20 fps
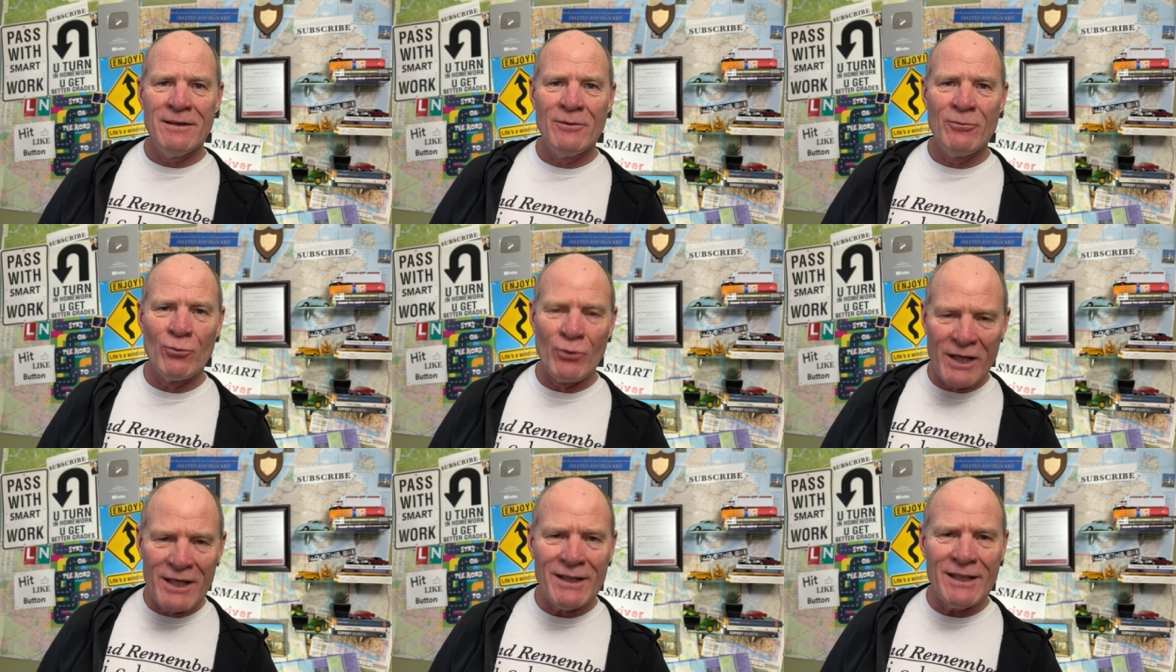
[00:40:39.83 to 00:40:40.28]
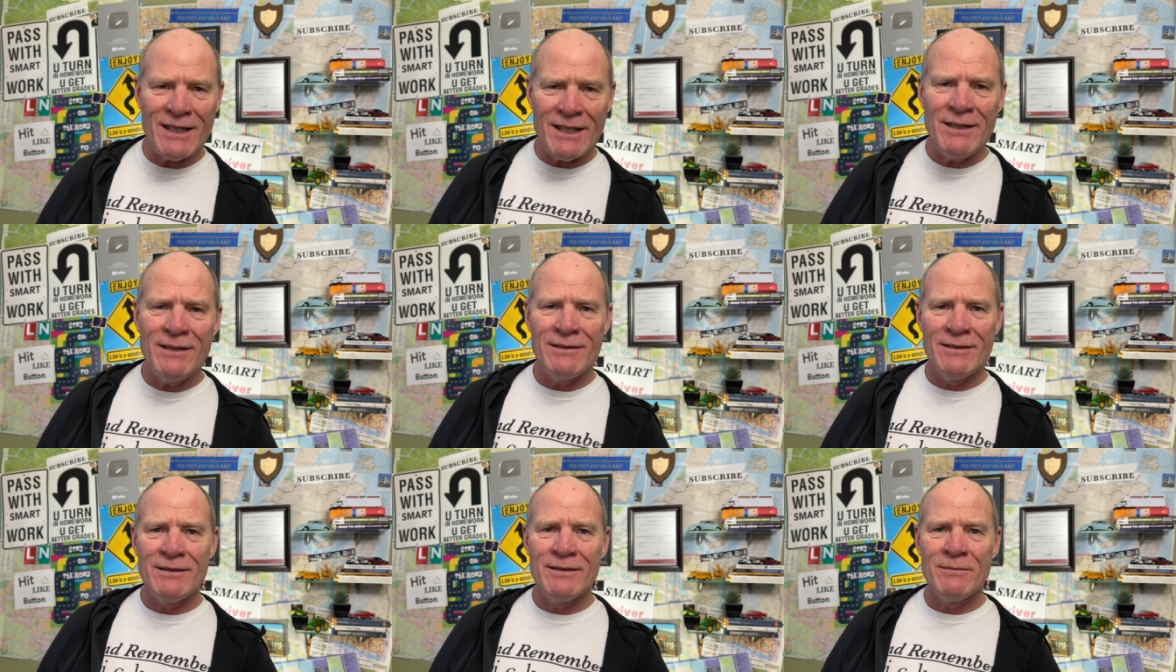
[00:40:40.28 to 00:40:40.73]
Really?
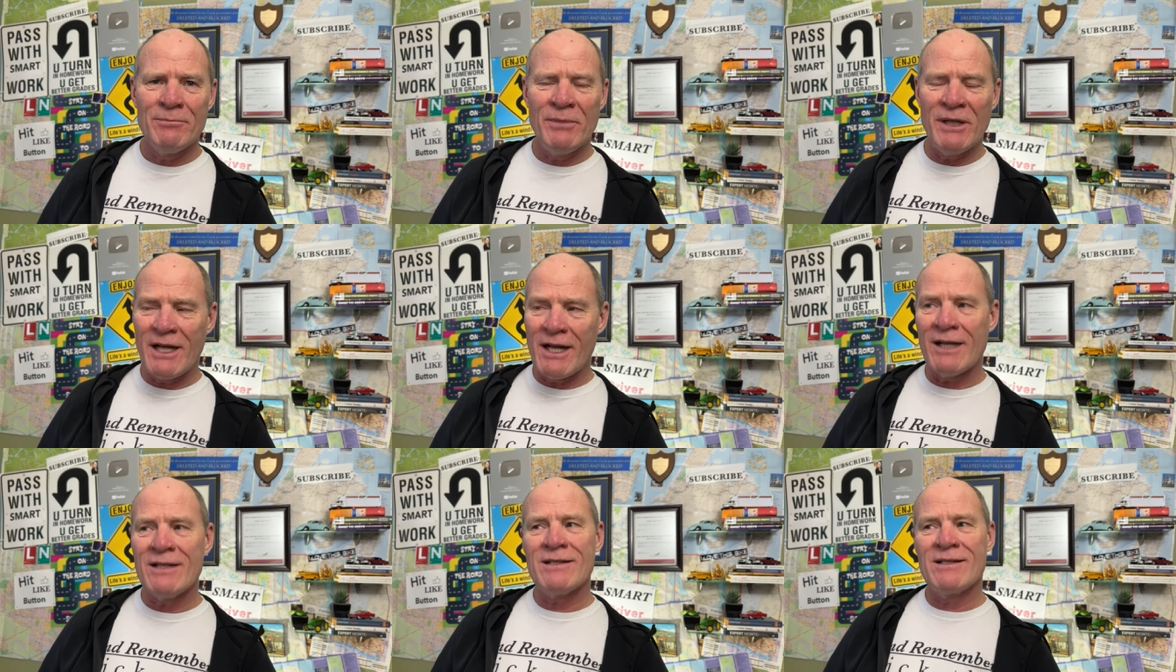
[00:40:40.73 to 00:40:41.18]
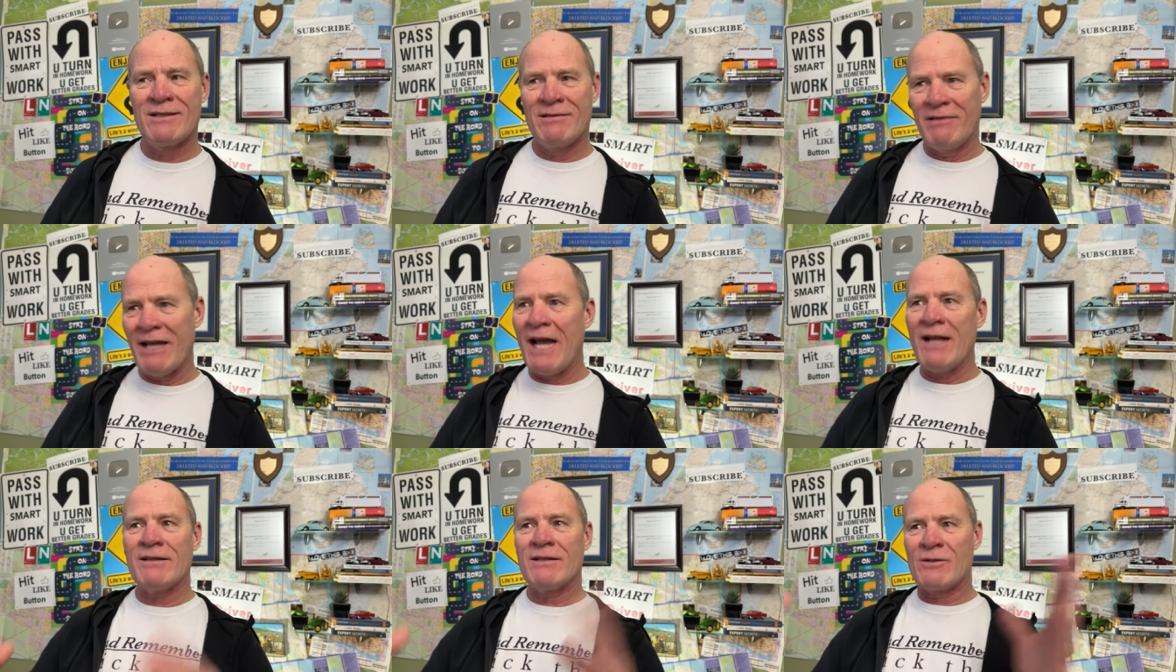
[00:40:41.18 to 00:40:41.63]
Because
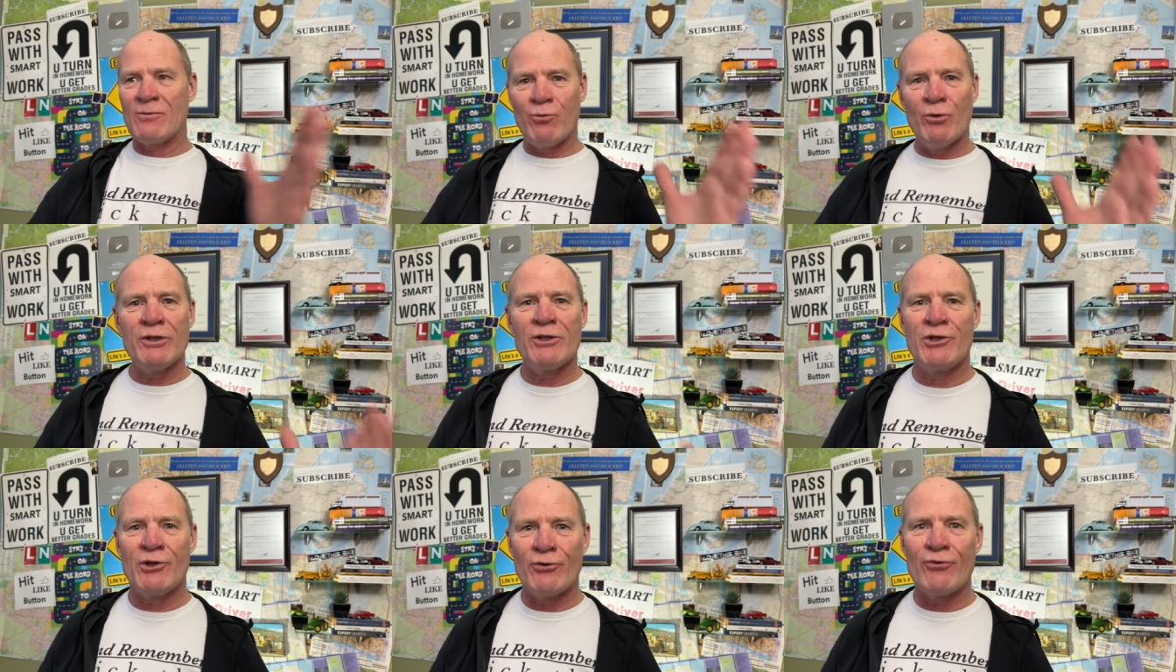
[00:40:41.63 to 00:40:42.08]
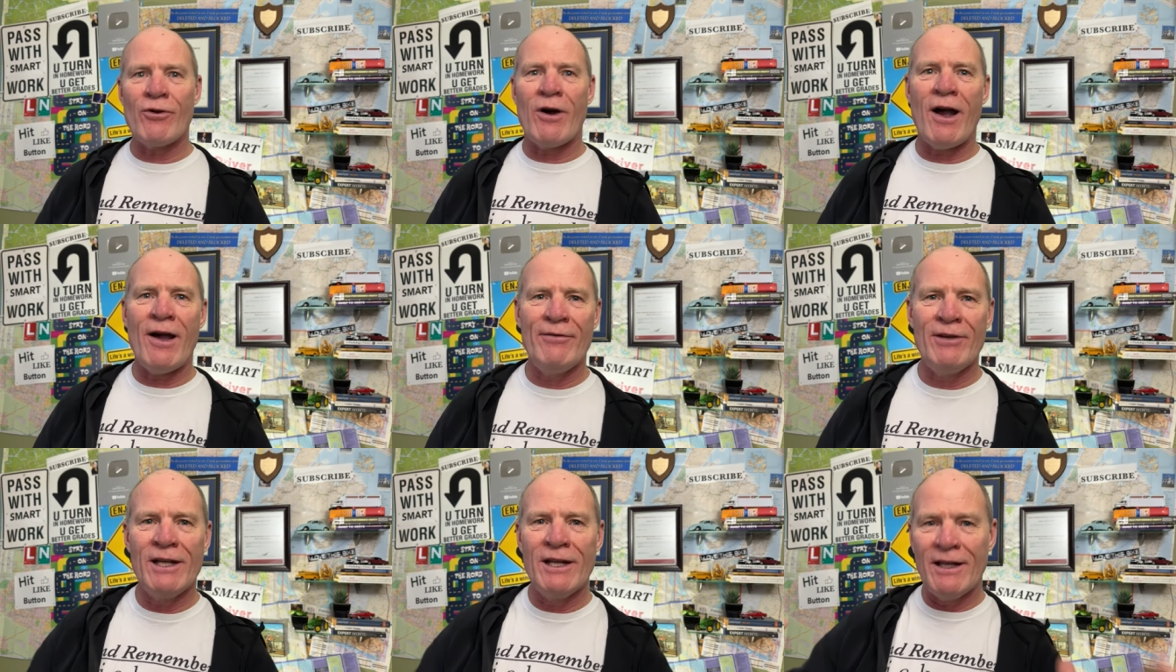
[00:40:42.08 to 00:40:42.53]
that's what you're
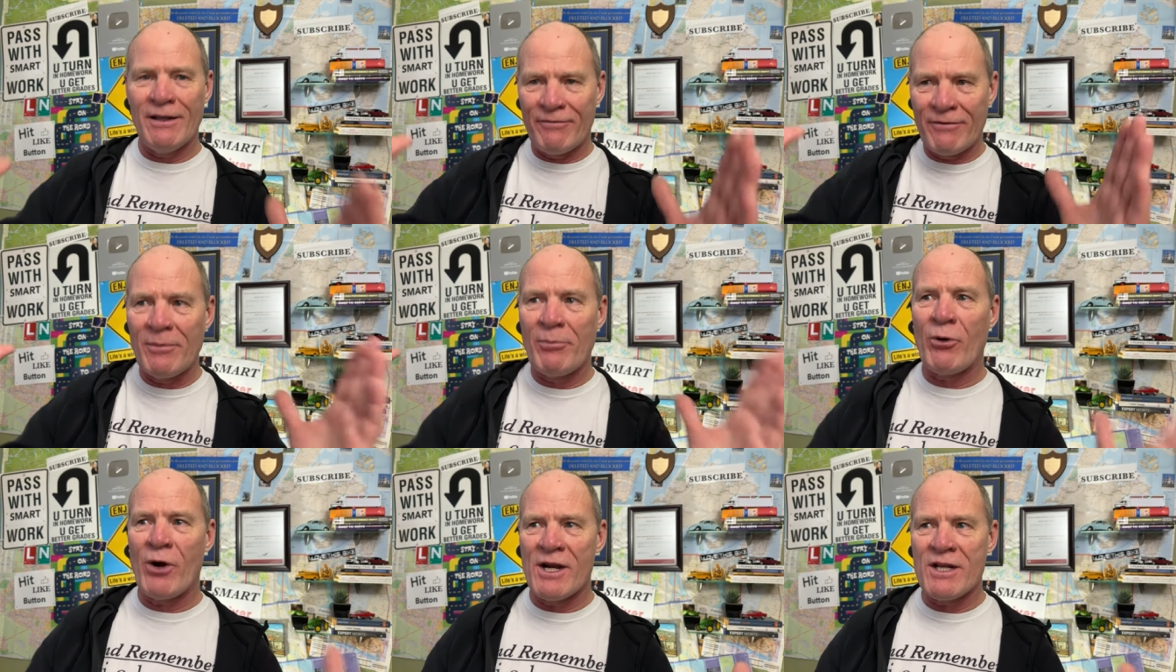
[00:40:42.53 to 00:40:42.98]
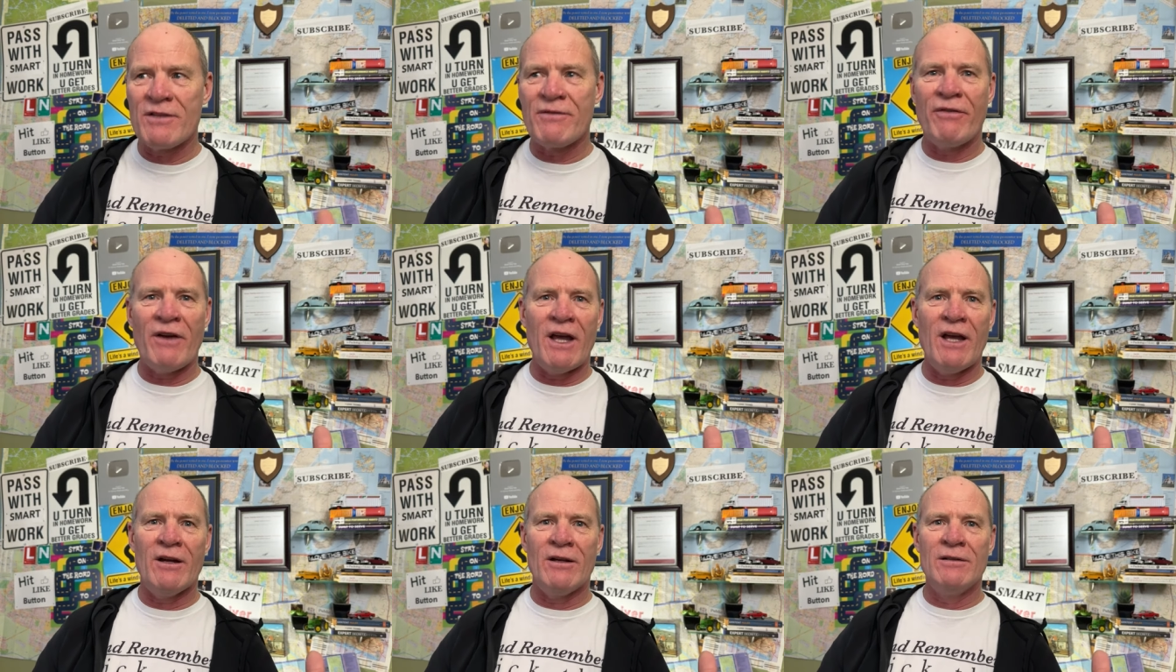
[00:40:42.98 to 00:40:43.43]
driving if the brakes
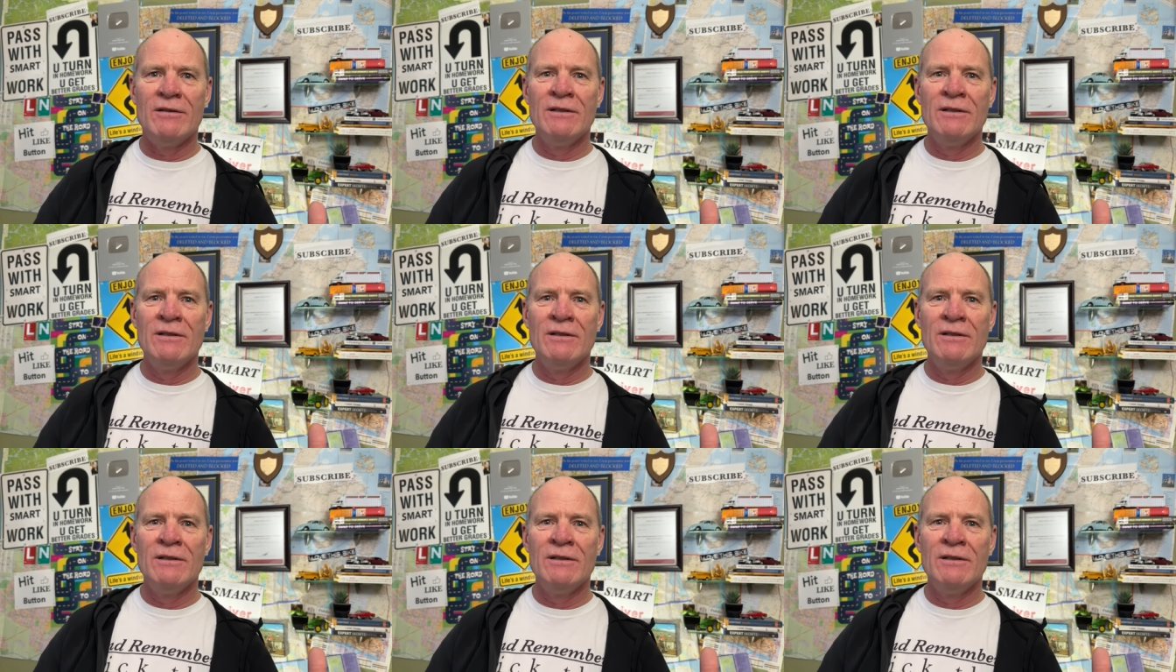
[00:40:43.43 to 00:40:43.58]
fail.